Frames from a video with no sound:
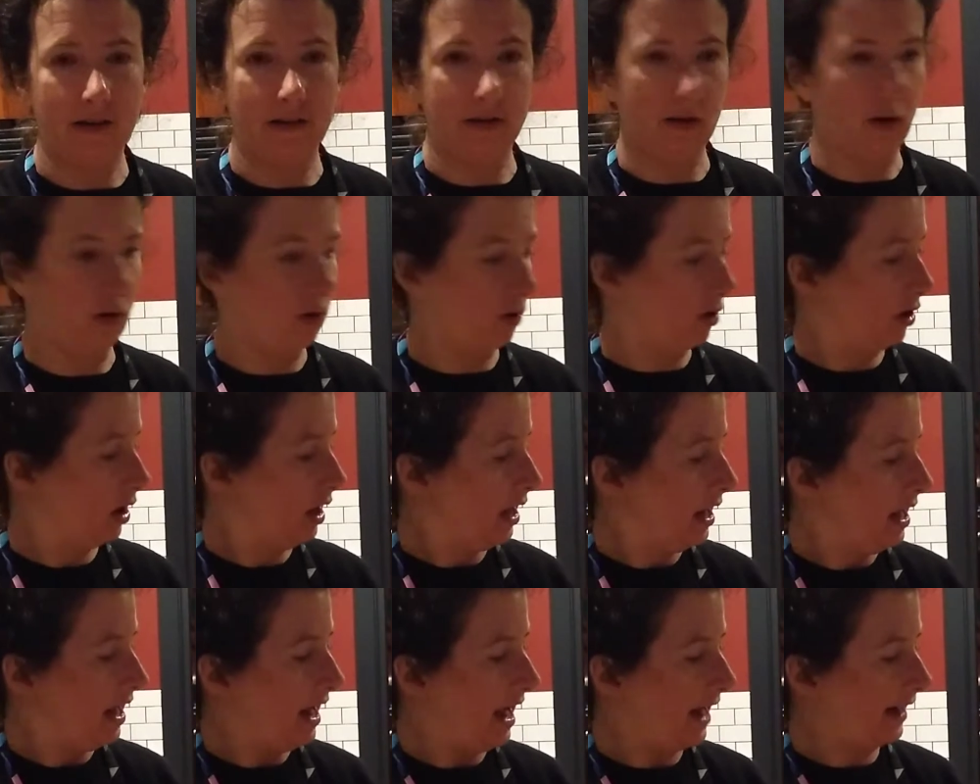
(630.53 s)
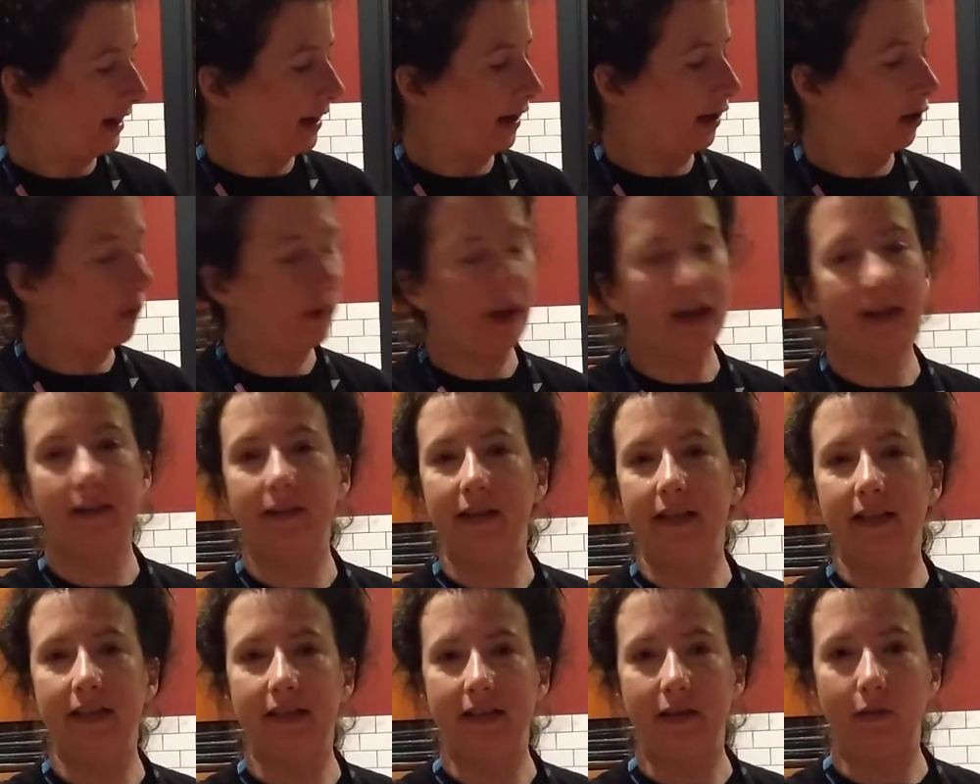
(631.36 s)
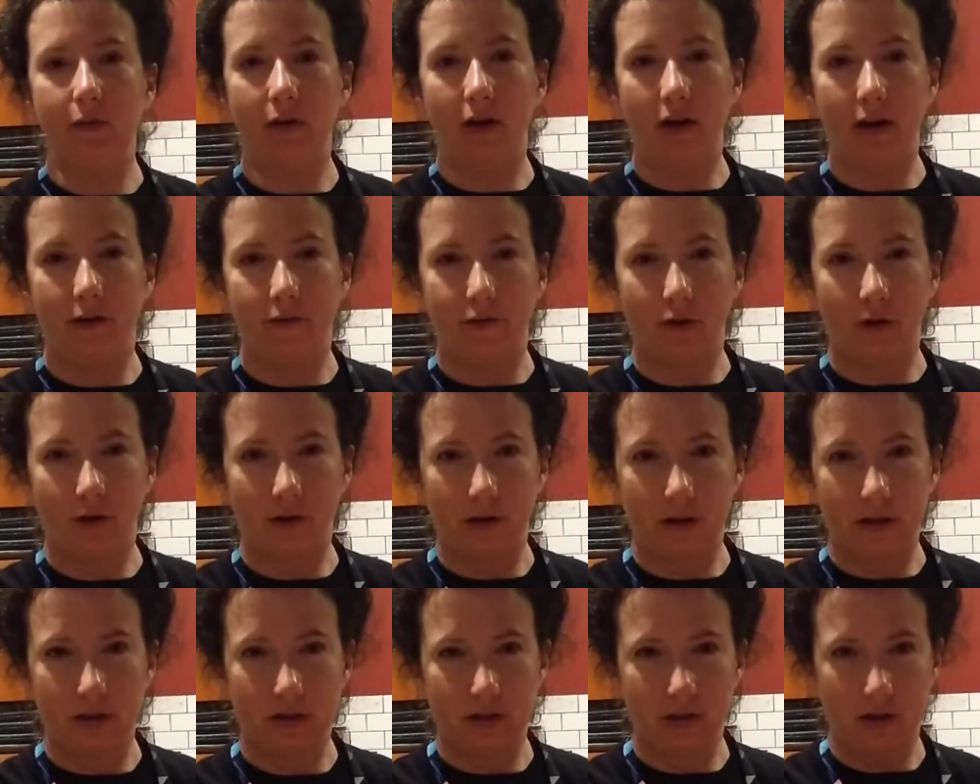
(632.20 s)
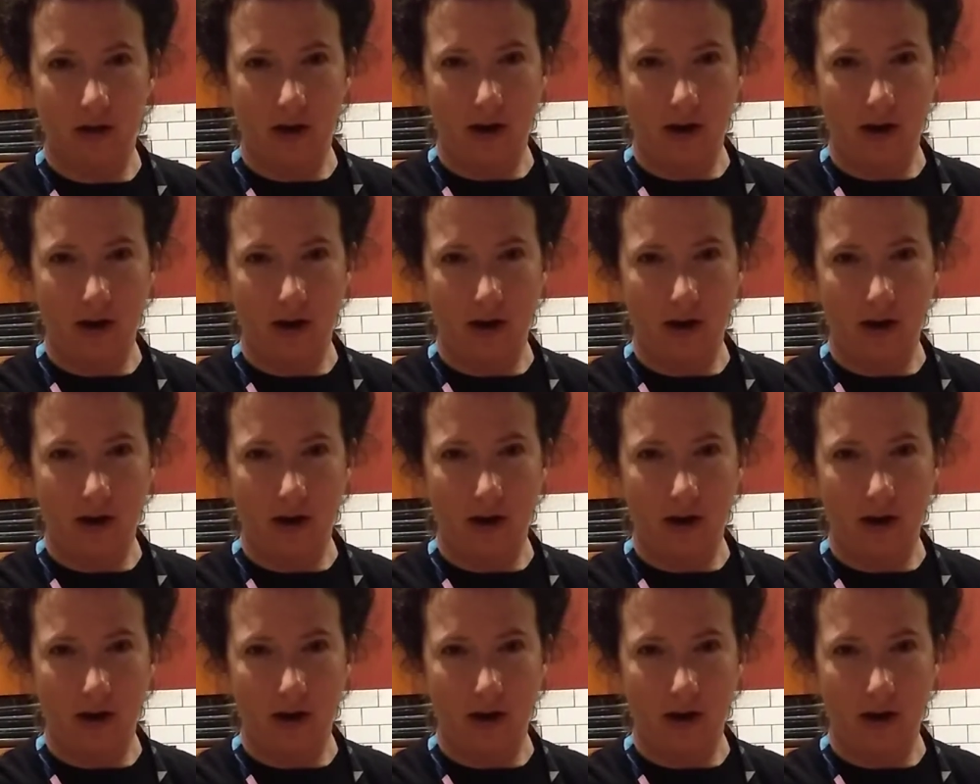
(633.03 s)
so I can quickly see what I've cooked